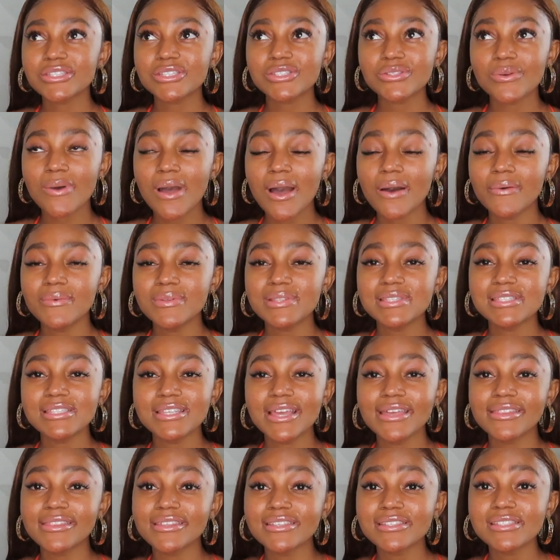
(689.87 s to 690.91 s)
So I would
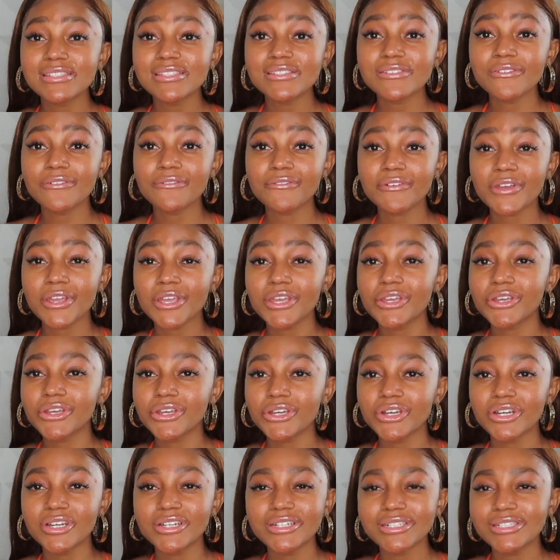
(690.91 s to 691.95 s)
say this is a very
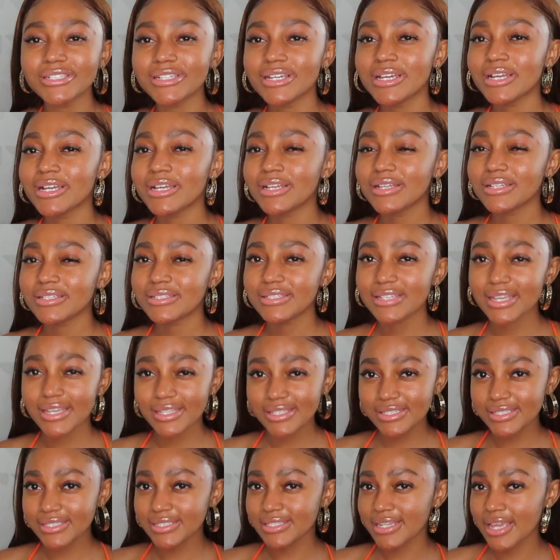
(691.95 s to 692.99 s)
good
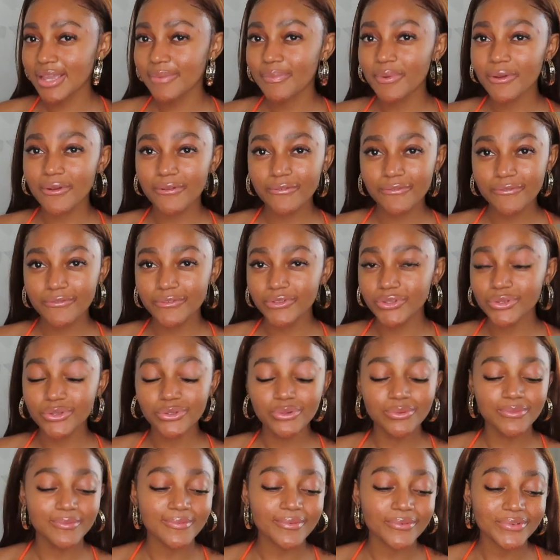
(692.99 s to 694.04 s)
day-to-day
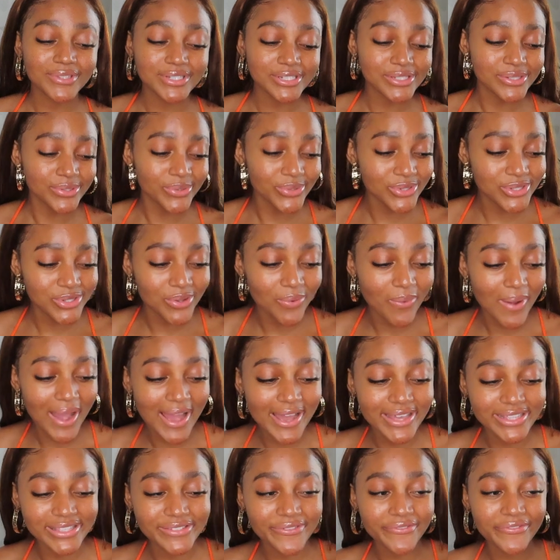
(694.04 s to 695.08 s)
perfume, which is also
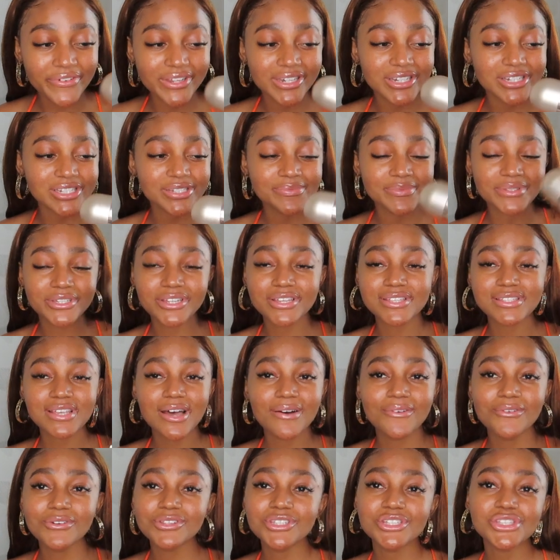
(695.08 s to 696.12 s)
why it's finished, because I
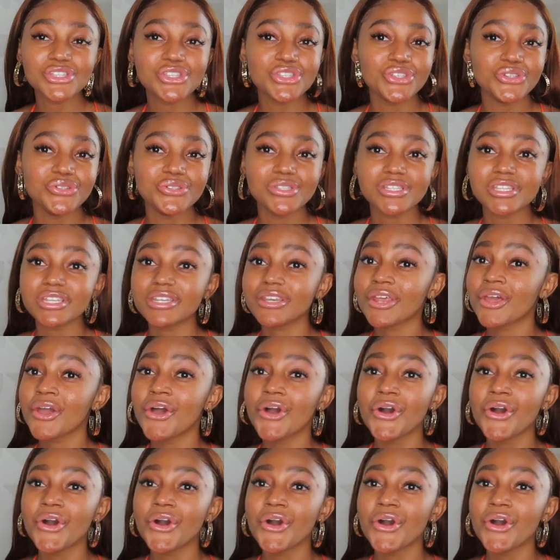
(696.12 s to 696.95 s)
would just use it